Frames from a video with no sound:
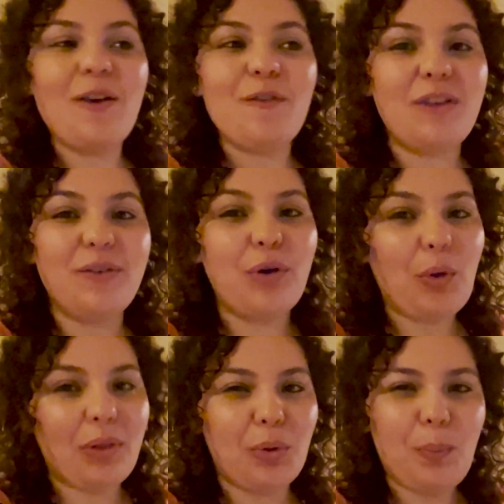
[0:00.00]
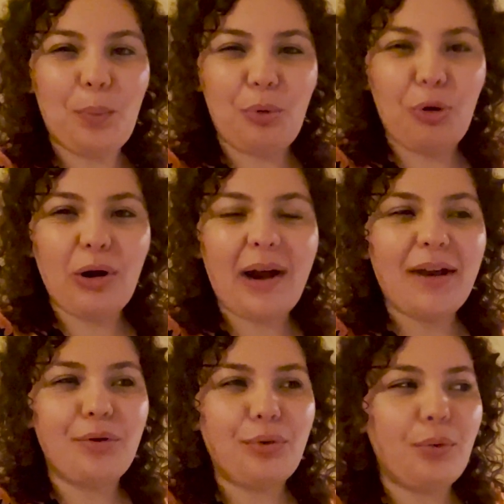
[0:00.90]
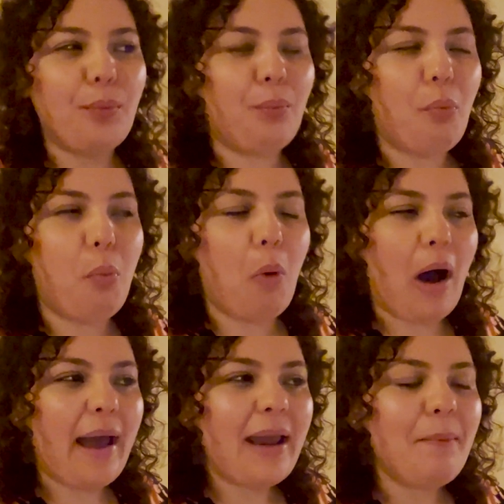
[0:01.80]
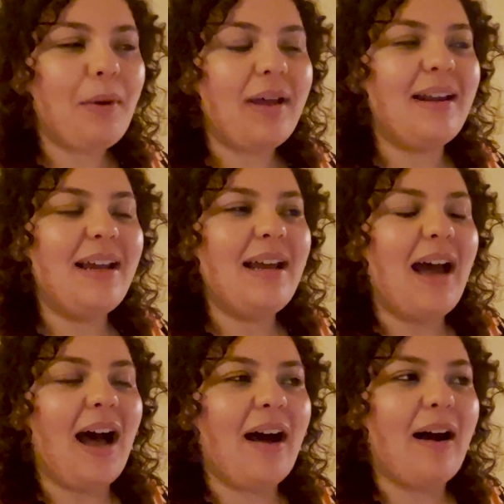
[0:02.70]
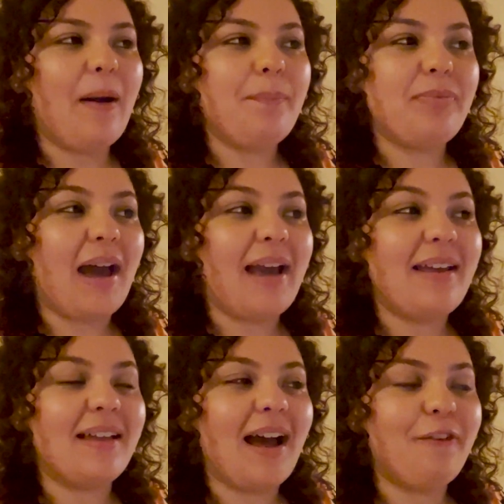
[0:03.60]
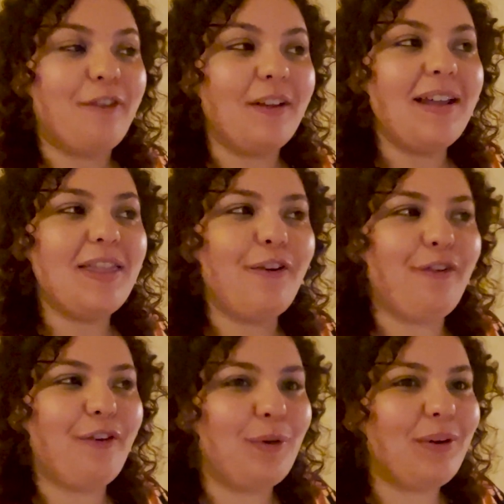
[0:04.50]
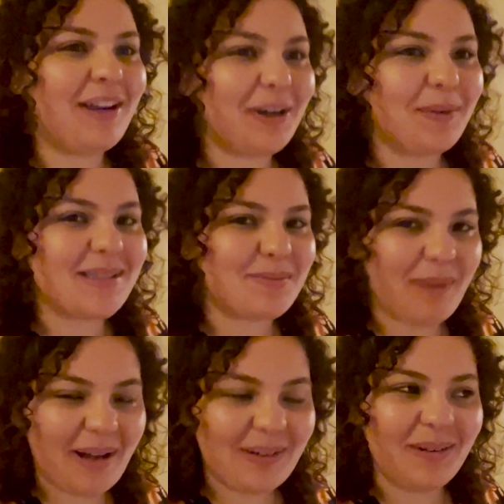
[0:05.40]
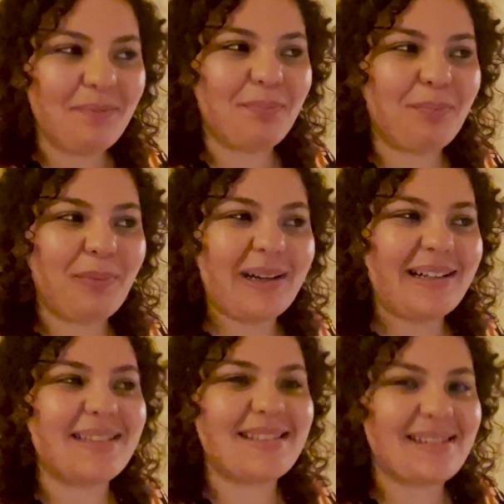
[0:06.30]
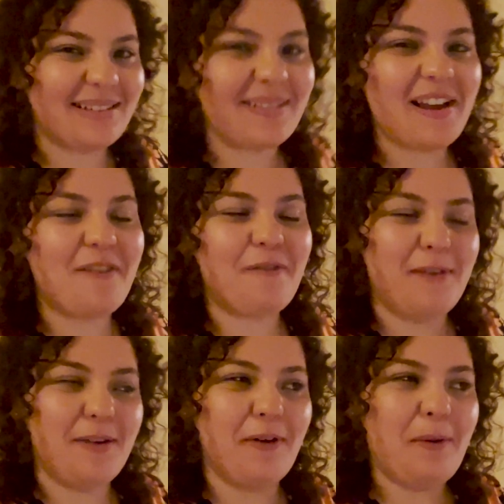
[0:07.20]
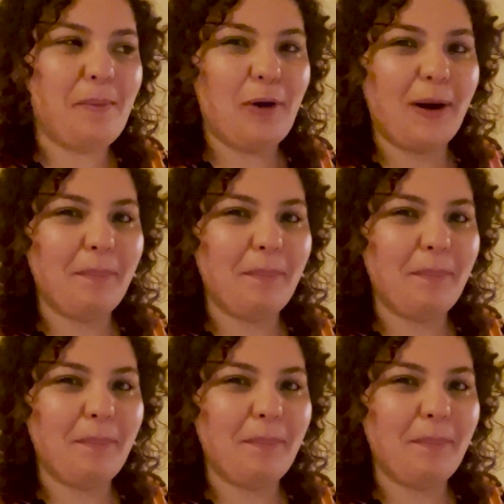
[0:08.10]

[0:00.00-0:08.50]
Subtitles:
Vivo a little more. I don't know why, but I feel like the food here was better, but I still like Vivo more.